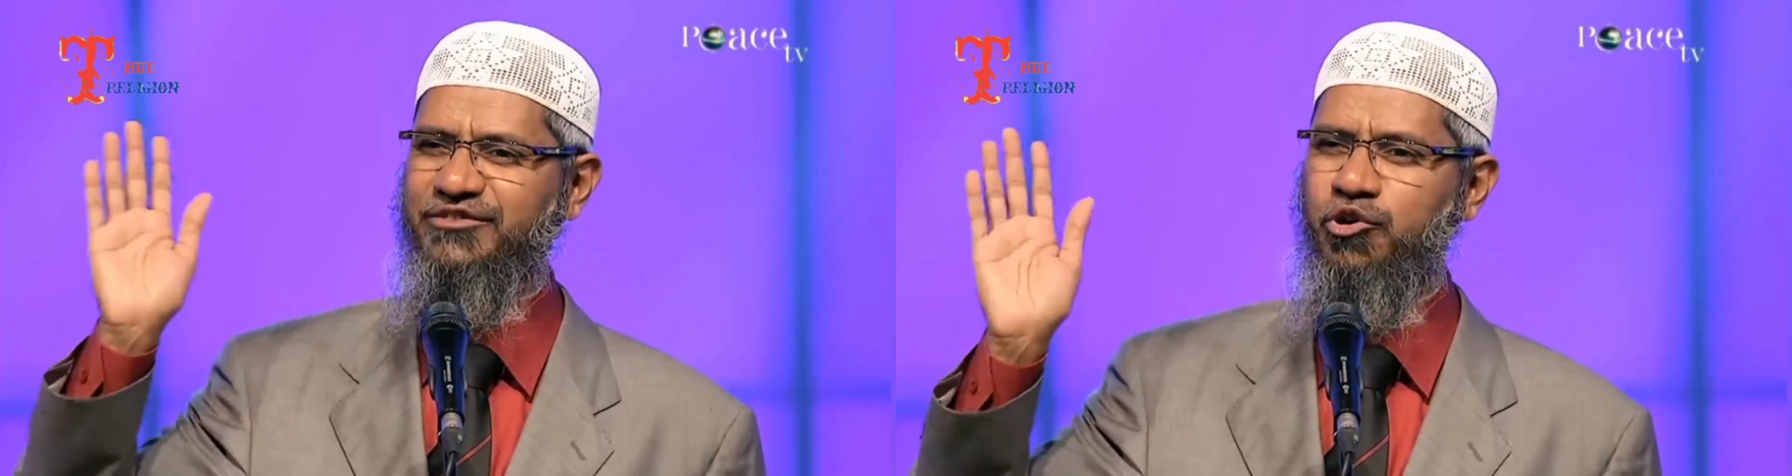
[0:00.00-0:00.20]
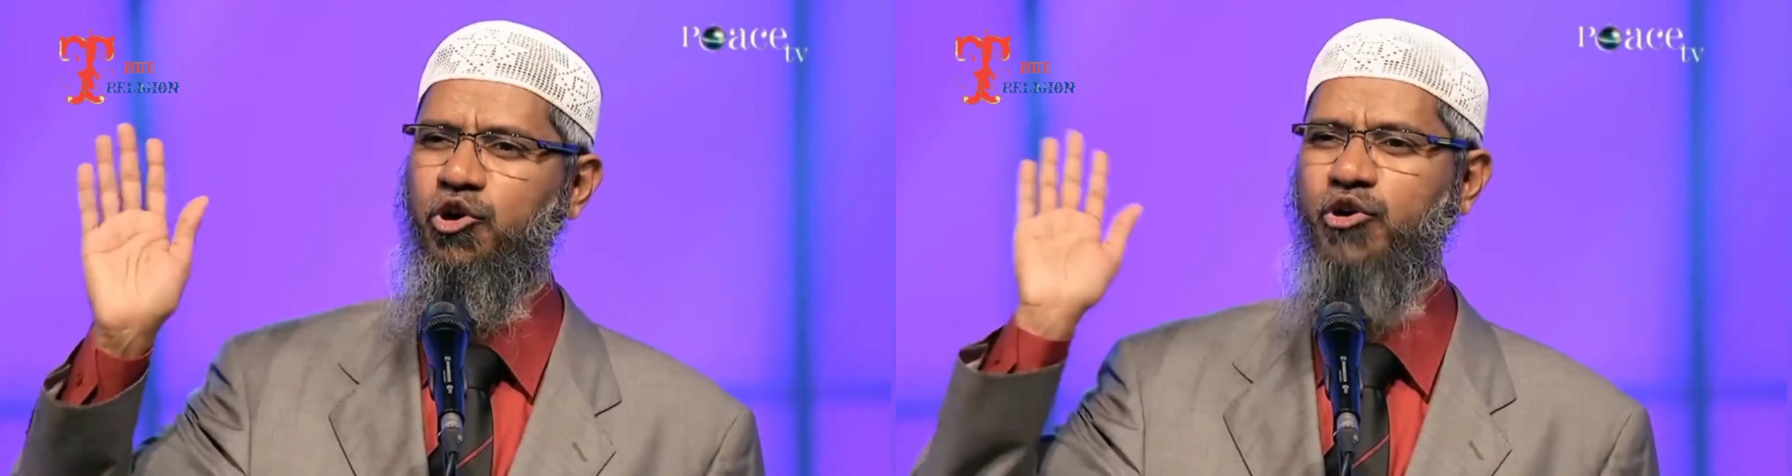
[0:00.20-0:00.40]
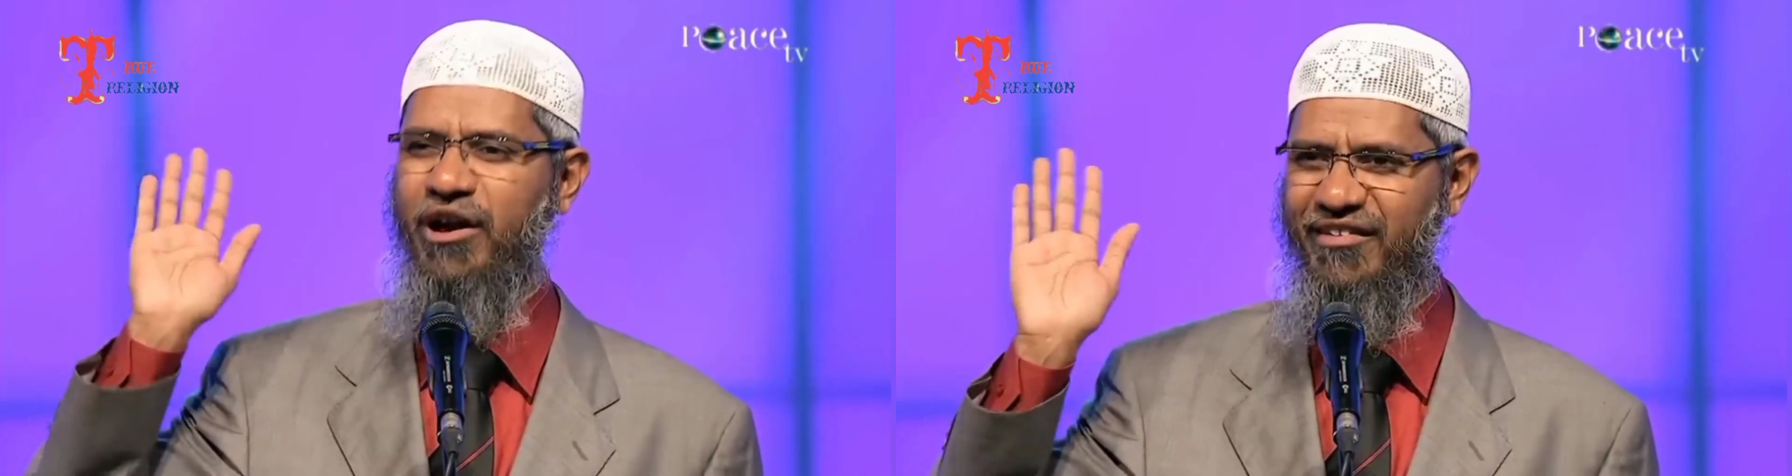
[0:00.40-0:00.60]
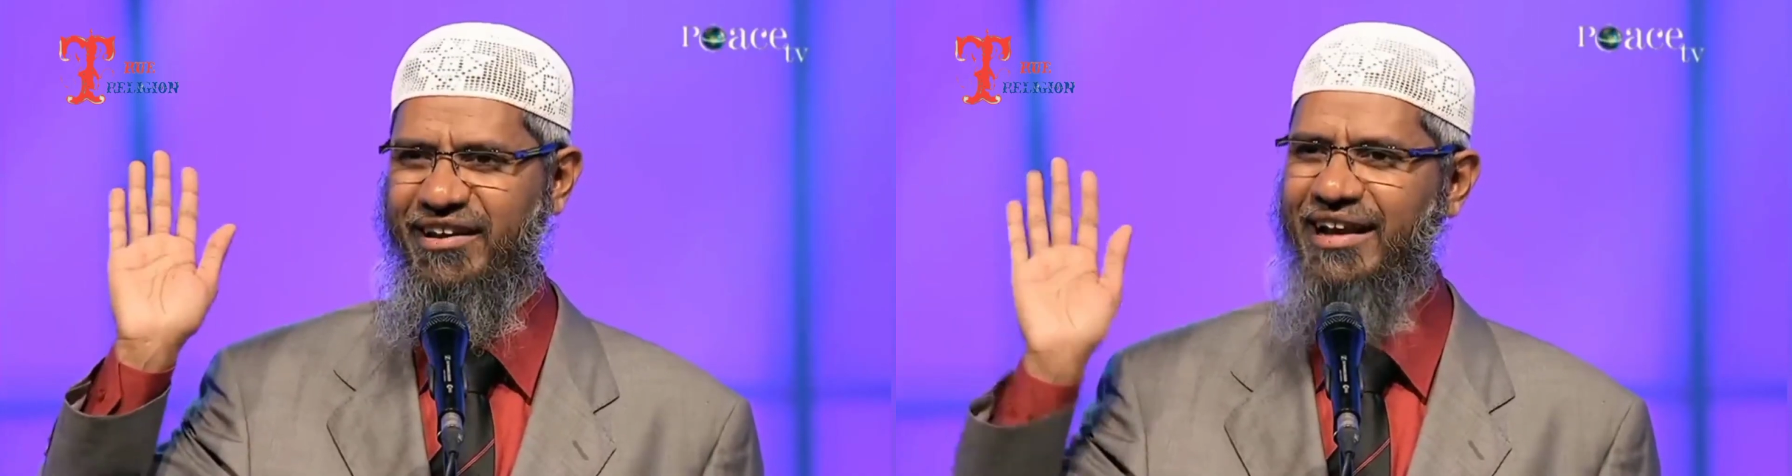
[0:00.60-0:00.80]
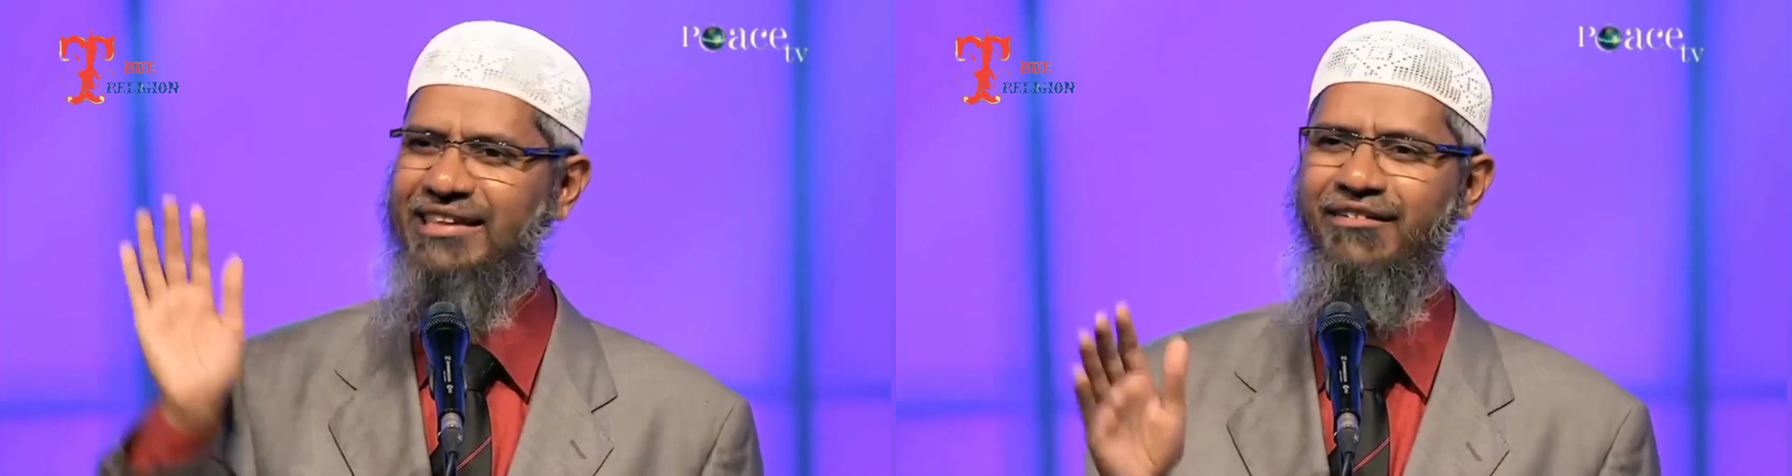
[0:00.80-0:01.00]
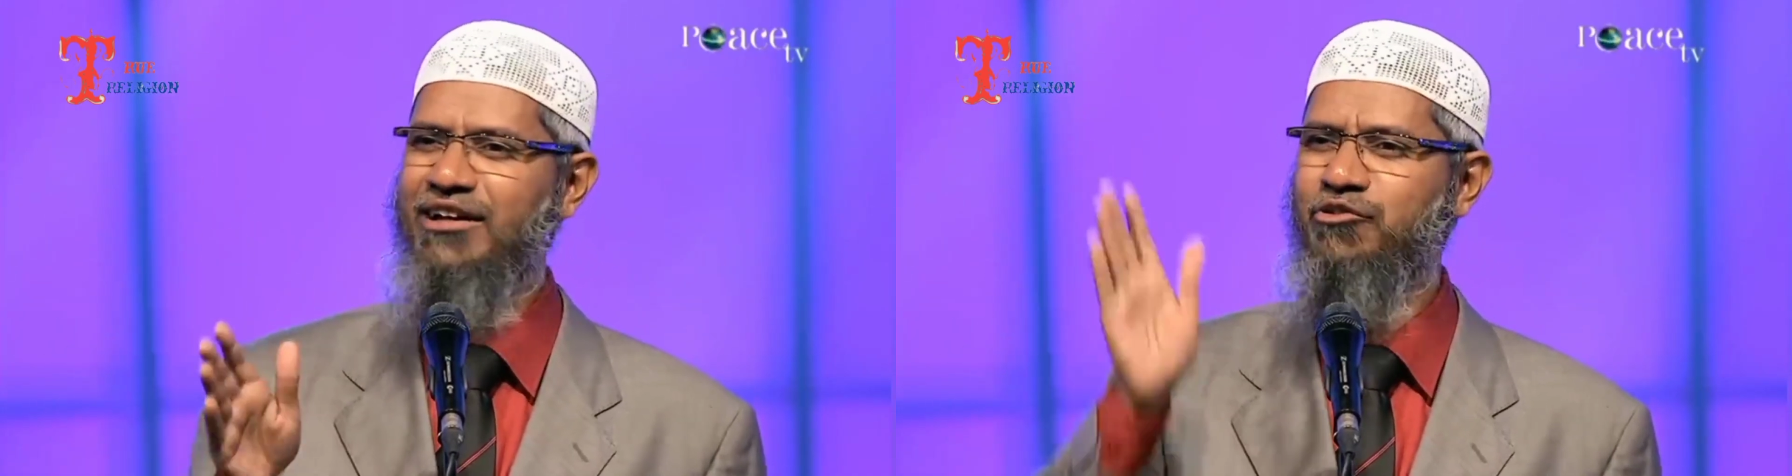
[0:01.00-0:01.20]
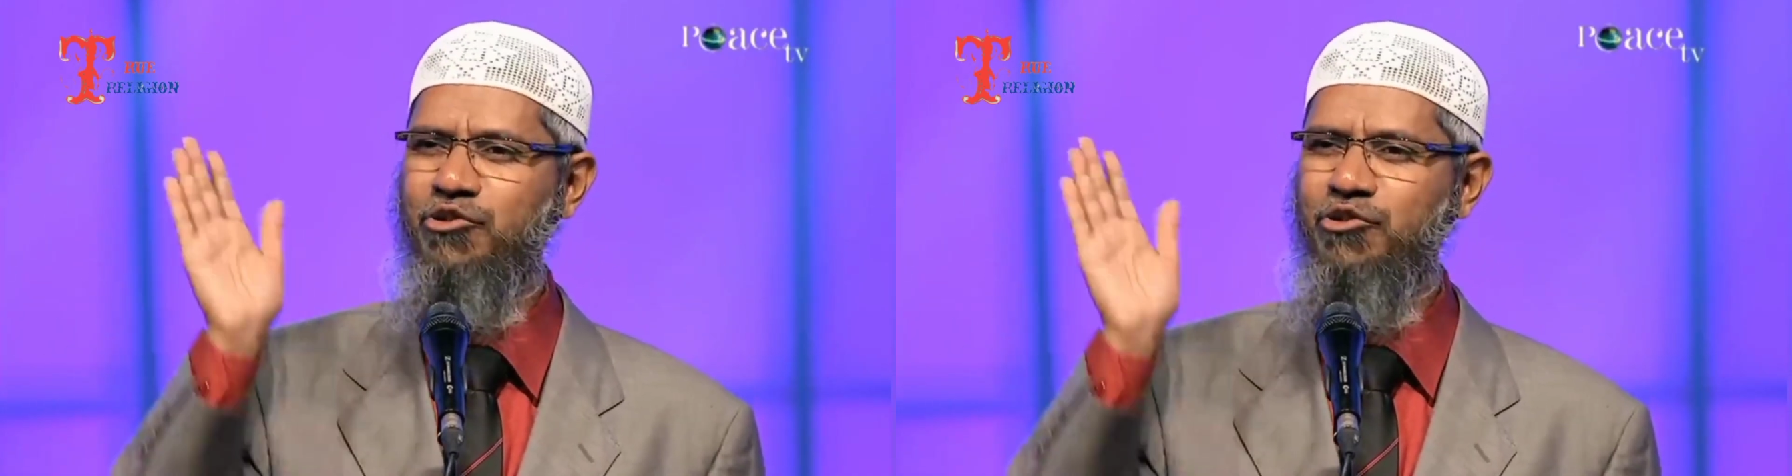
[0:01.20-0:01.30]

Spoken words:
you go to heaven. Otherwise, you